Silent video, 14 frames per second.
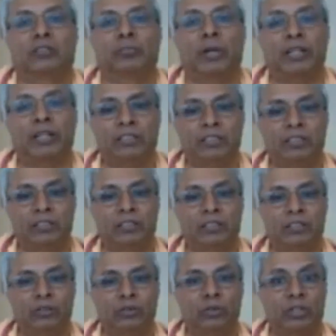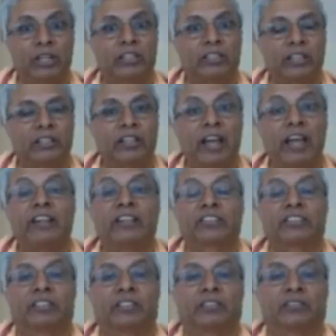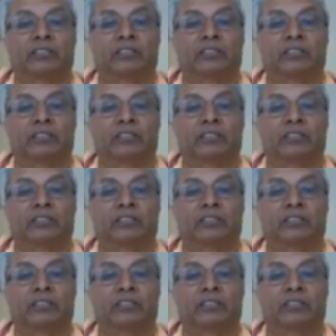but to get a direction.